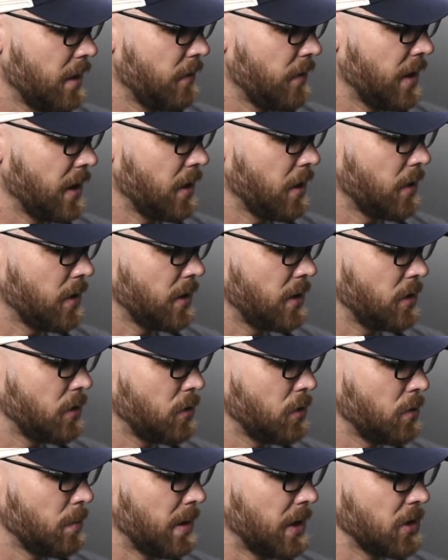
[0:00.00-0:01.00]
if I go
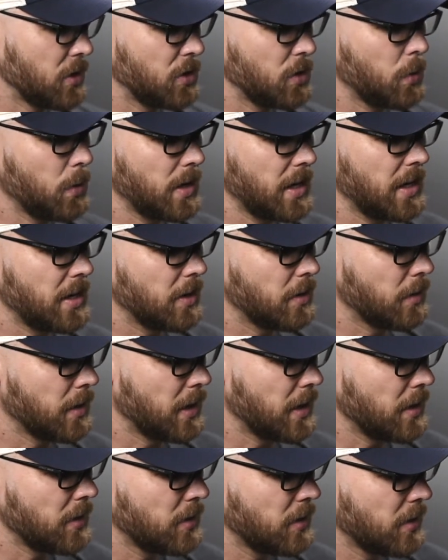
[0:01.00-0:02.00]
to about 20
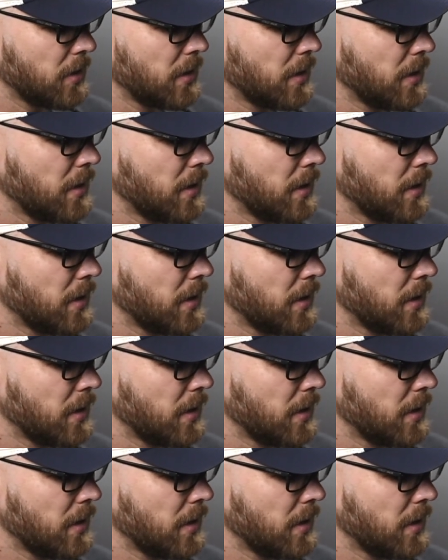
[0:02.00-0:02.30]
degrees,